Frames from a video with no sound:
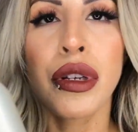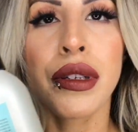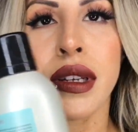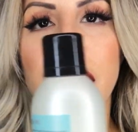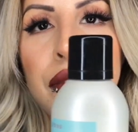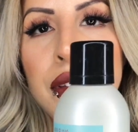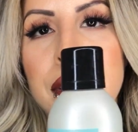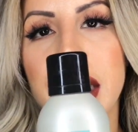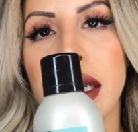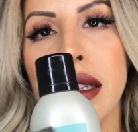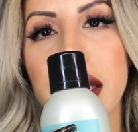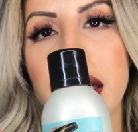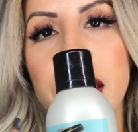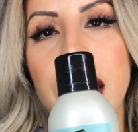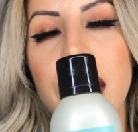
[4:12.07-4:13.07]
Definitely take a
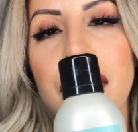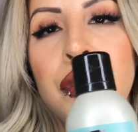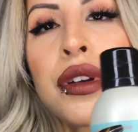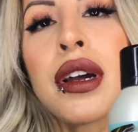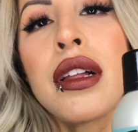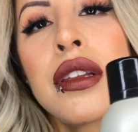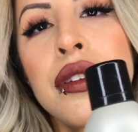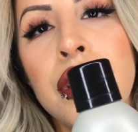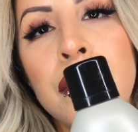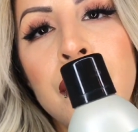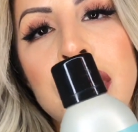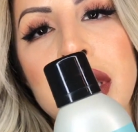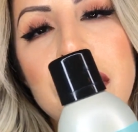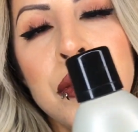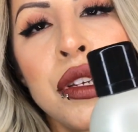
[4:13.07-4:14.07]
look at that if you're not looking
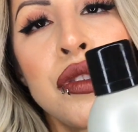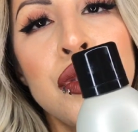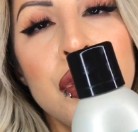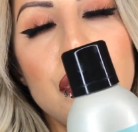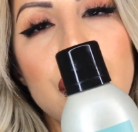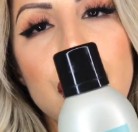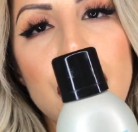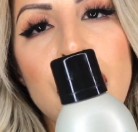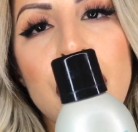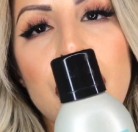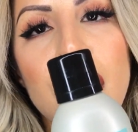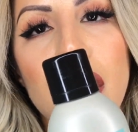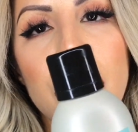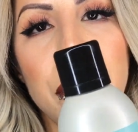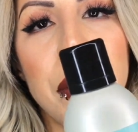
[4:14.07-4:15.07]
for something too strong,
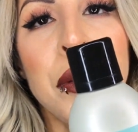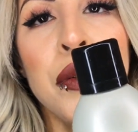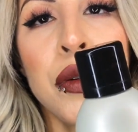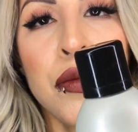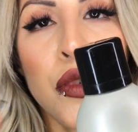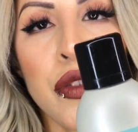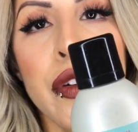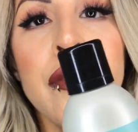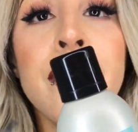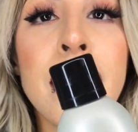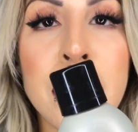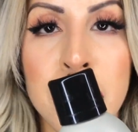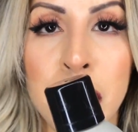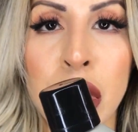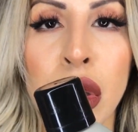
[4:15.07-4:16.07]
or maybe you want more of a
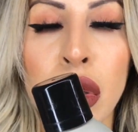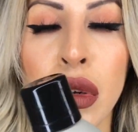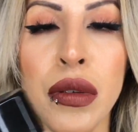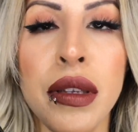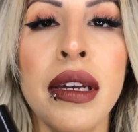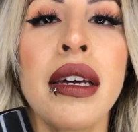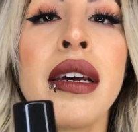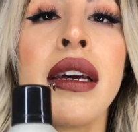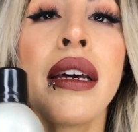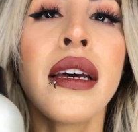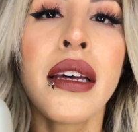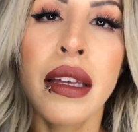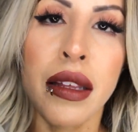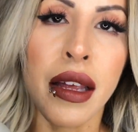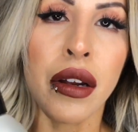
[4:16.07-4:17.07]
flexible hold.
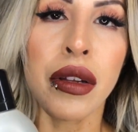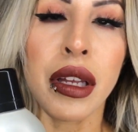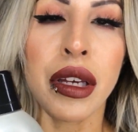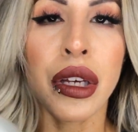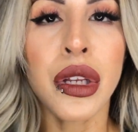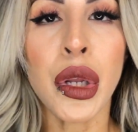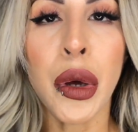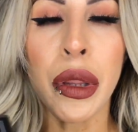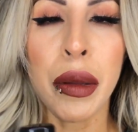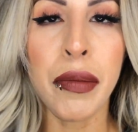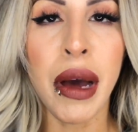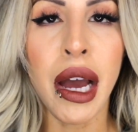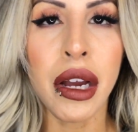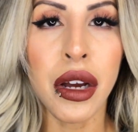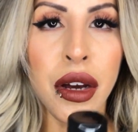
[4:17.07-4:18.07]
That'll let you know in the
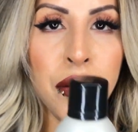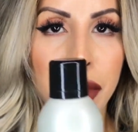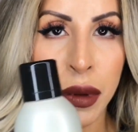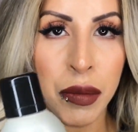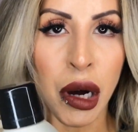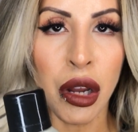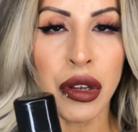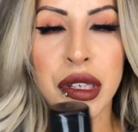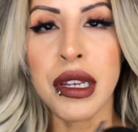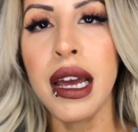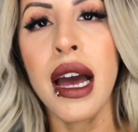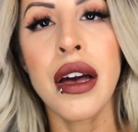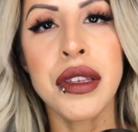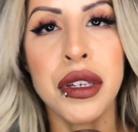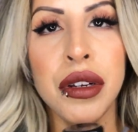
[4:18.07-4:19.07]
back of the bottles, and it has